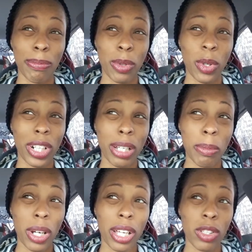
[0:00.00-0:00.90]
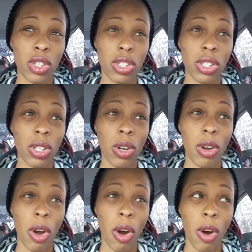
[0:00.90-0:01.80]
pretty much
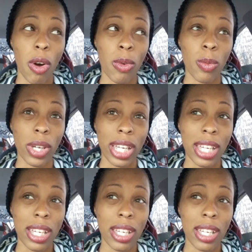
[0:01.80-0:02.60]
all week,